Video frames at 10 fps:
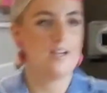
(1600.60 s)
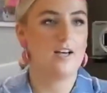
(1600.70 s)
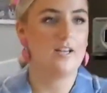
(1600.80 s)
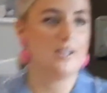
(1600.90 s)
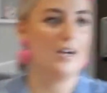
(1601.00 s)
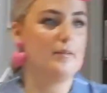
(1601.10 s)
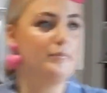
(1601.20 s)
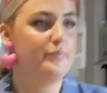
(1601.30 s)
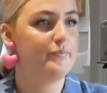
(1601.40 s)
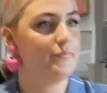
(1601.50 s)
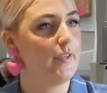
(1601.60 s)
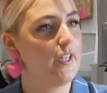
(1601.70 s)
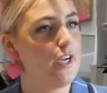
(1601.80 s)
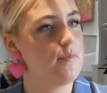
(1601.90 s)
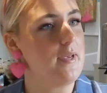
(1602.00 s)
and
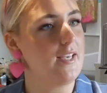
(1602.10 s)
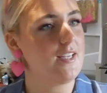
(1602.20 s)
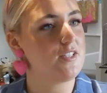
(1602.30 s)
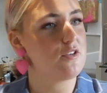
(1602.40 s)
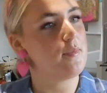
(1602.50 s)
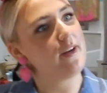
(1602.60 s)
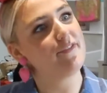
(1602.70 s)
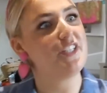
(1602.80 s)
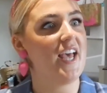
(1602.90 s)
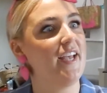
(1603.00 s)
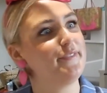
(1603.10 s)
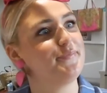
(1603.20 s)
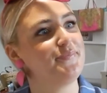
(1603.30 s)
you know, make it into a bit of a day.